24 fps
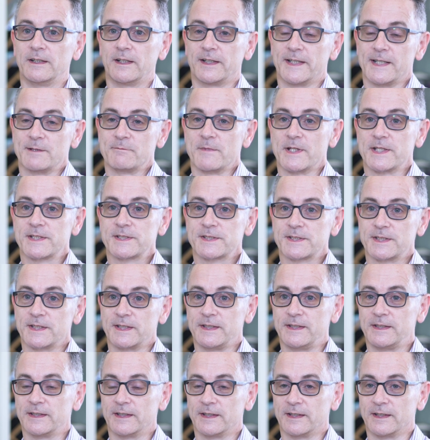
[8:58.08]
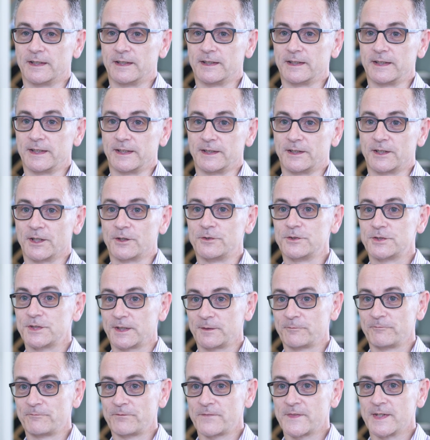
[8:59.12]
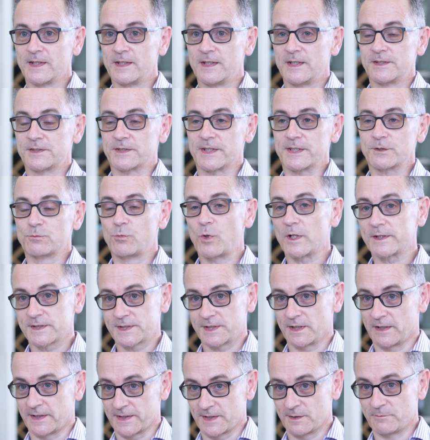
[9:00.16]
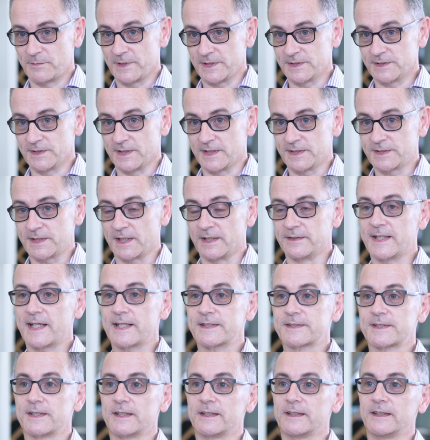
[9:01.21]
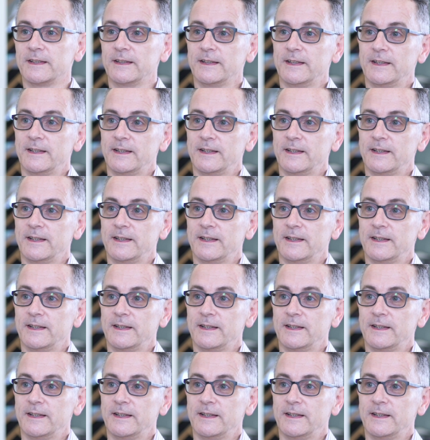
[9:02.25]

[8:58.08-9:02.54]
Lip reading: an MSc in coaching. So that's one side of the business, and that's a